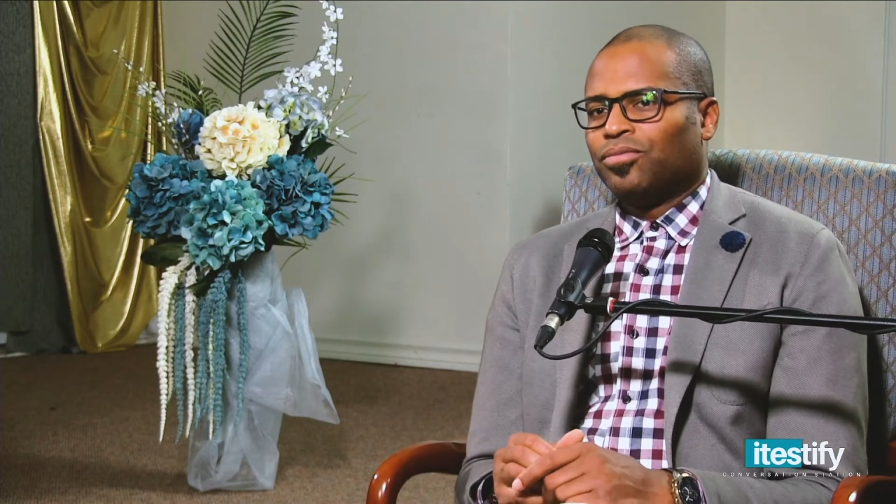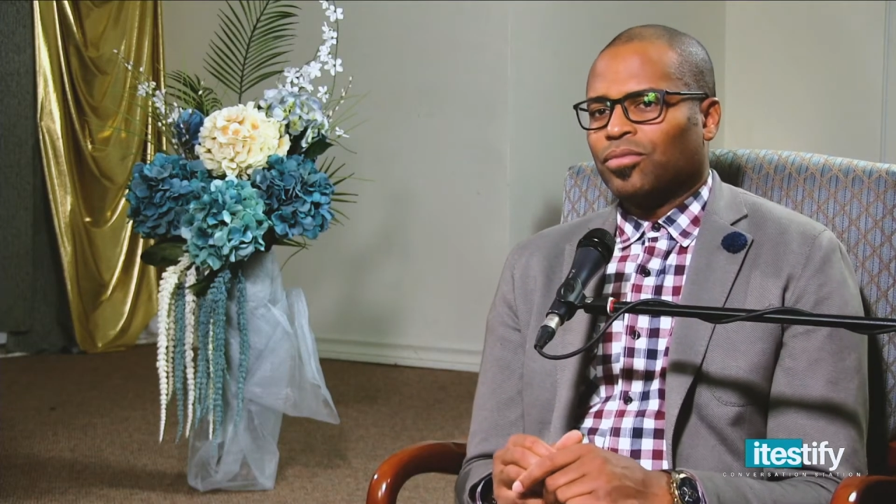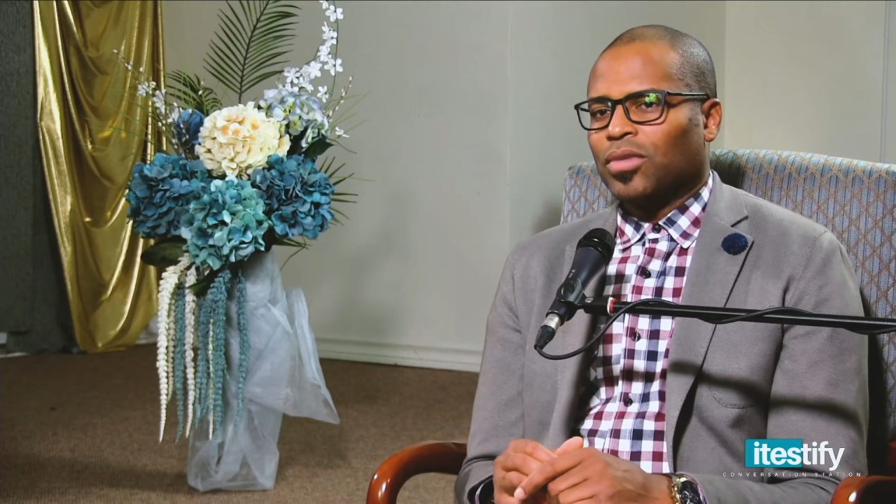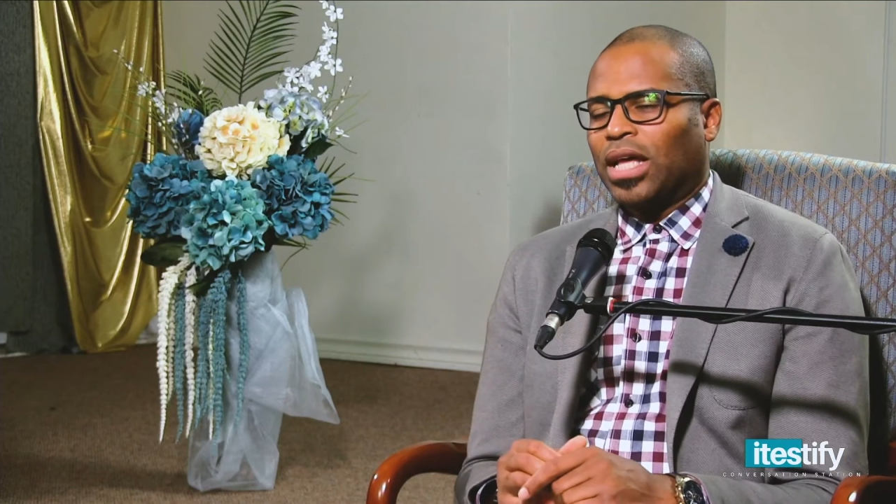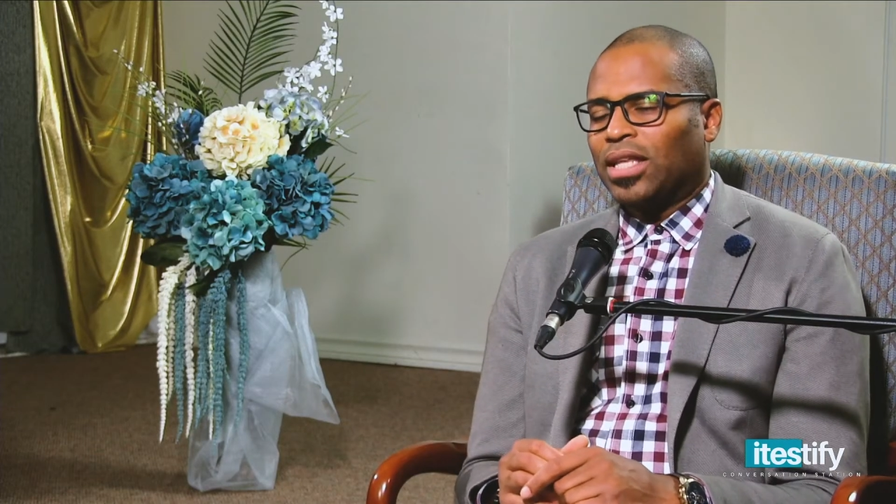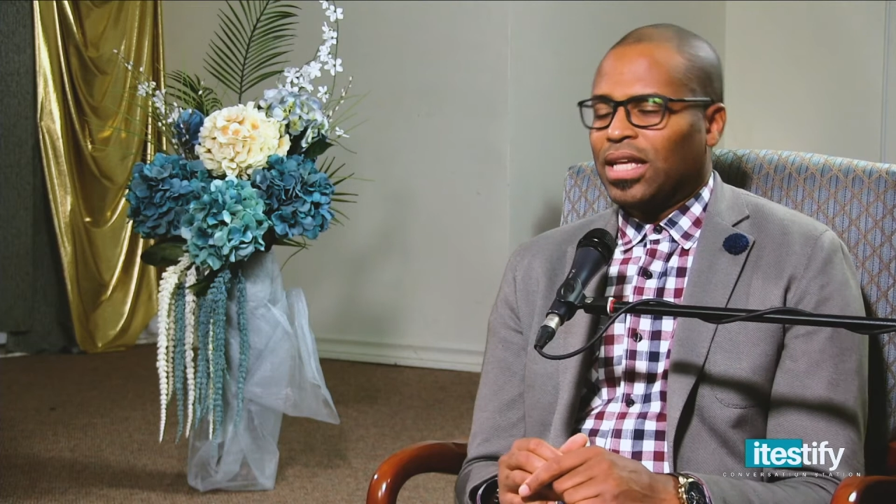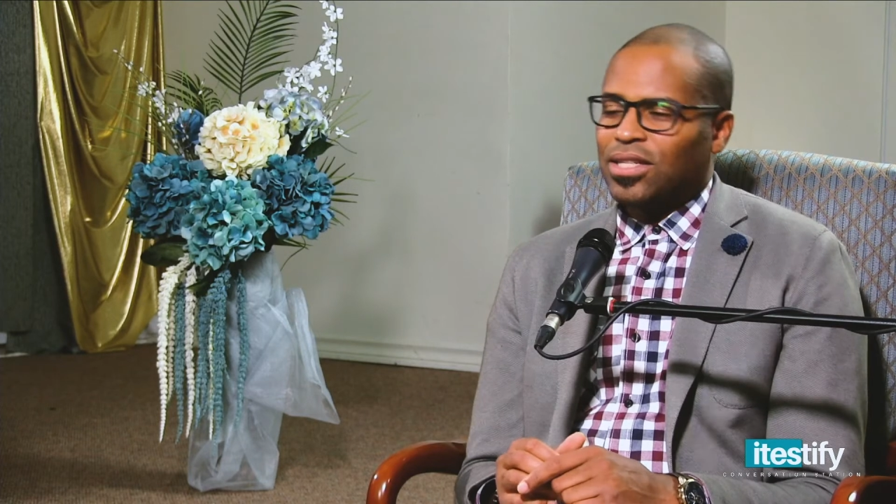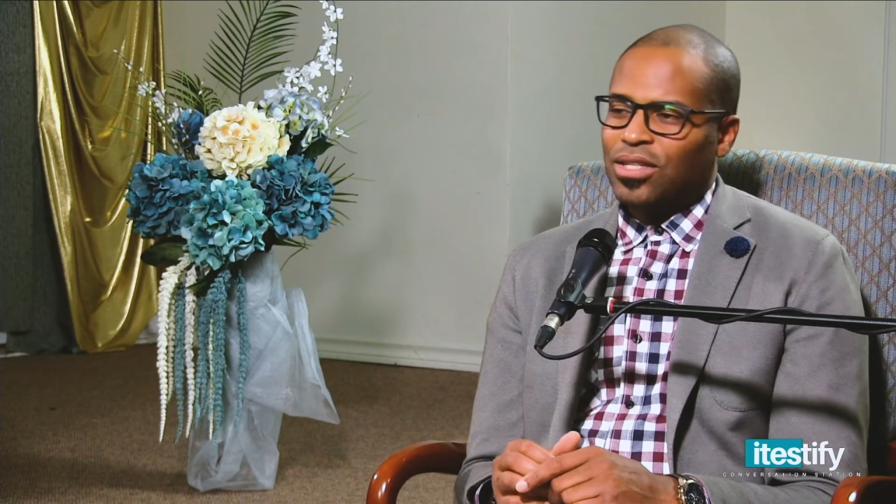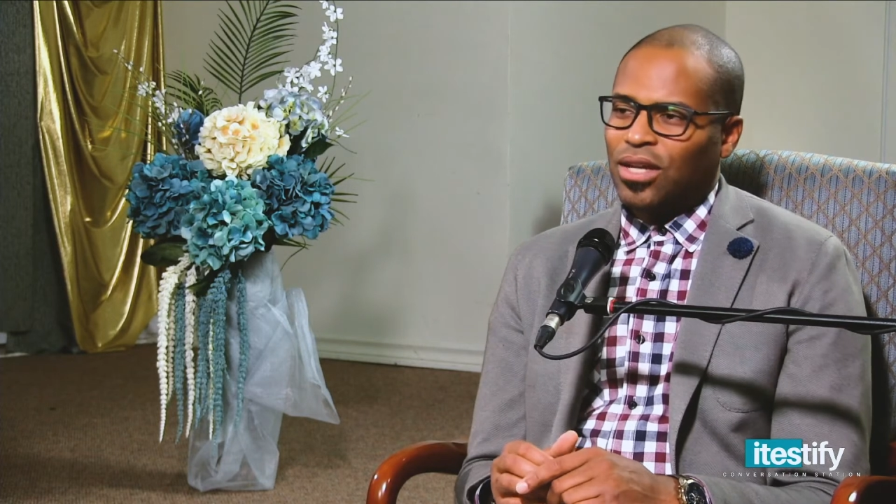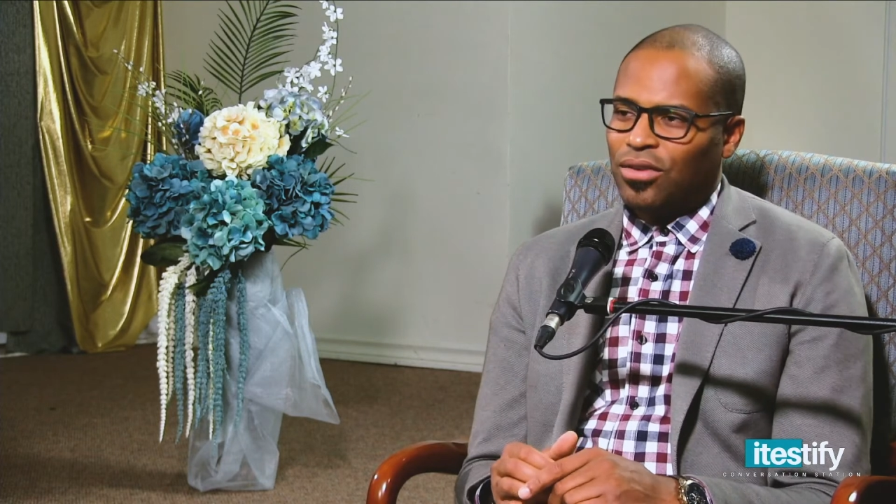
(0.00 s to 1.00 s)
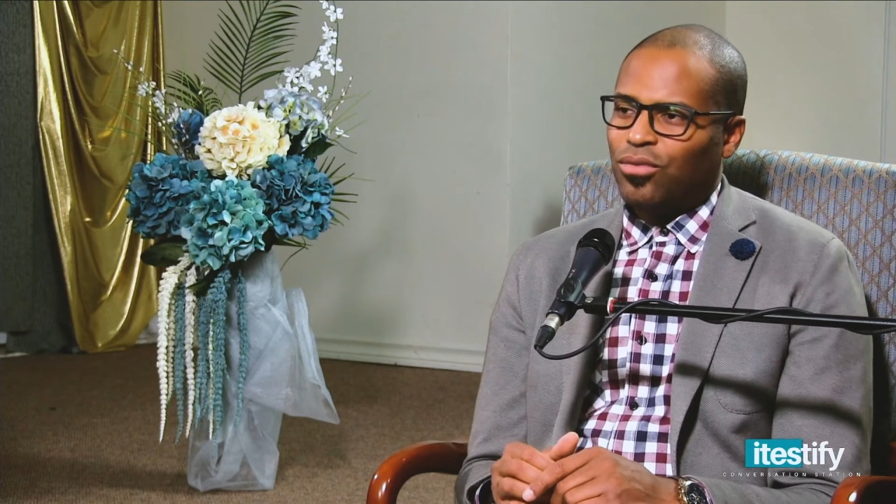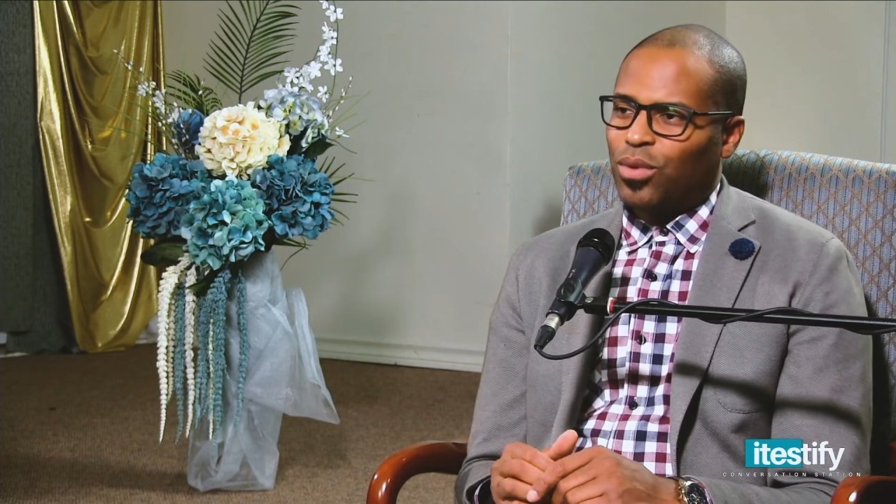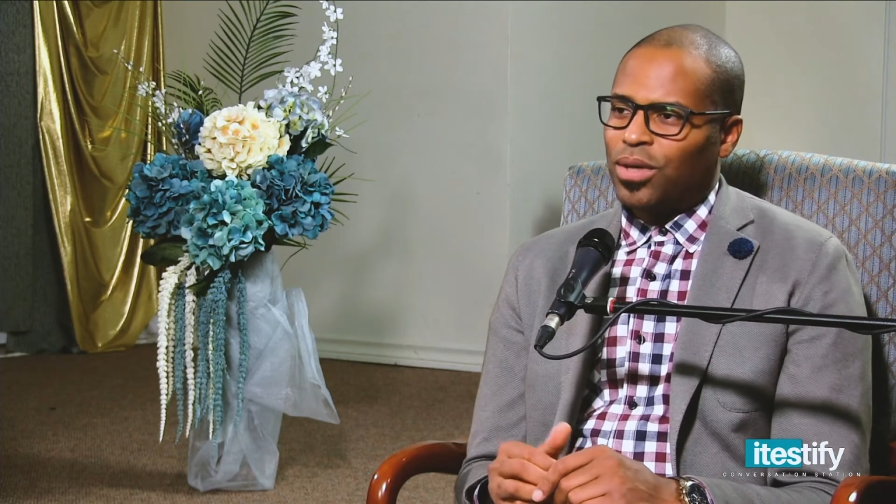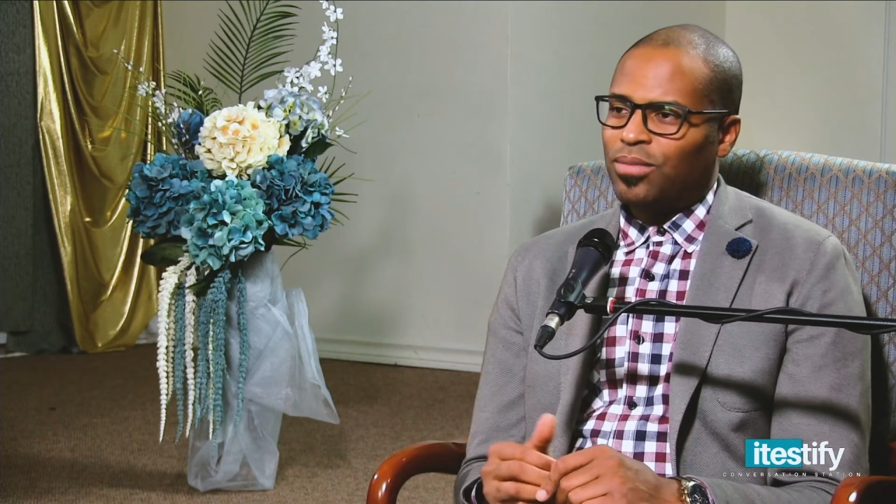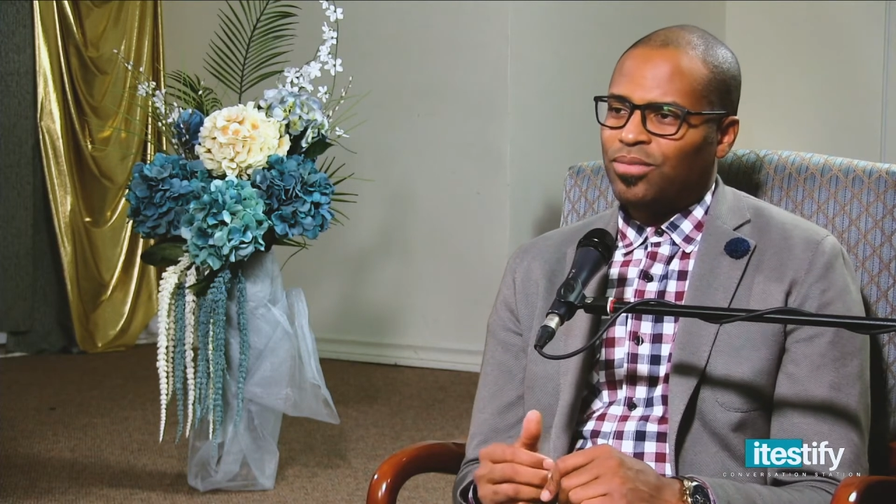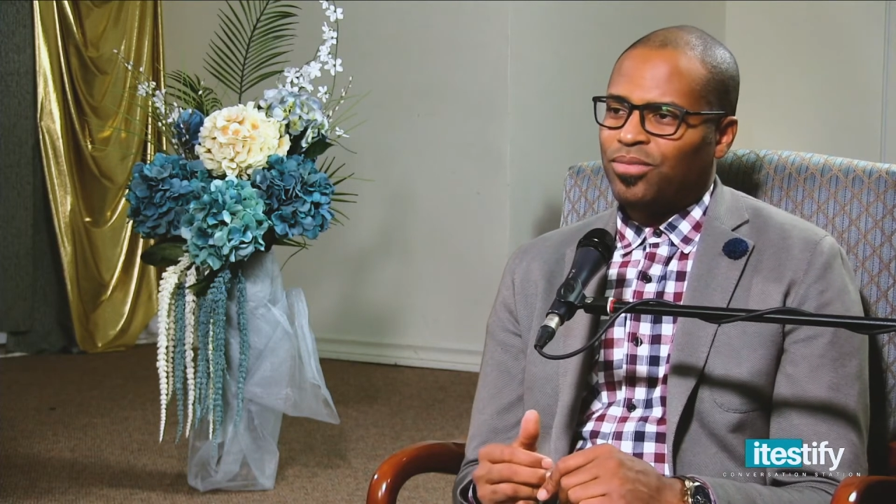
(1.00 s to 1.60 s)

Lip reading: That's a tough one.